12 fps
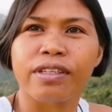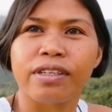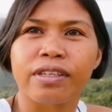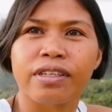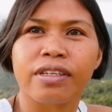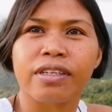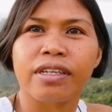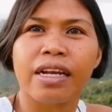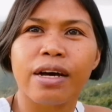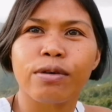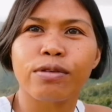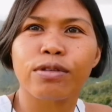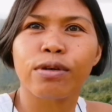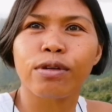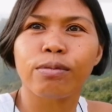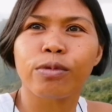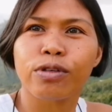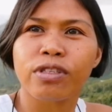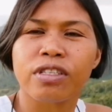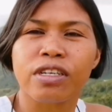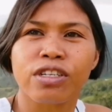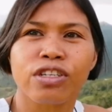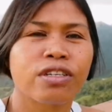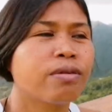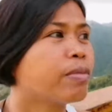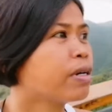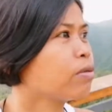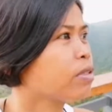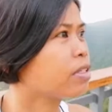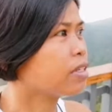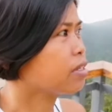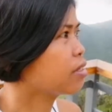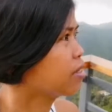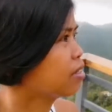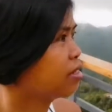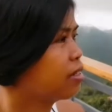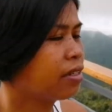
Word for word: The clouds almost touch the mountain.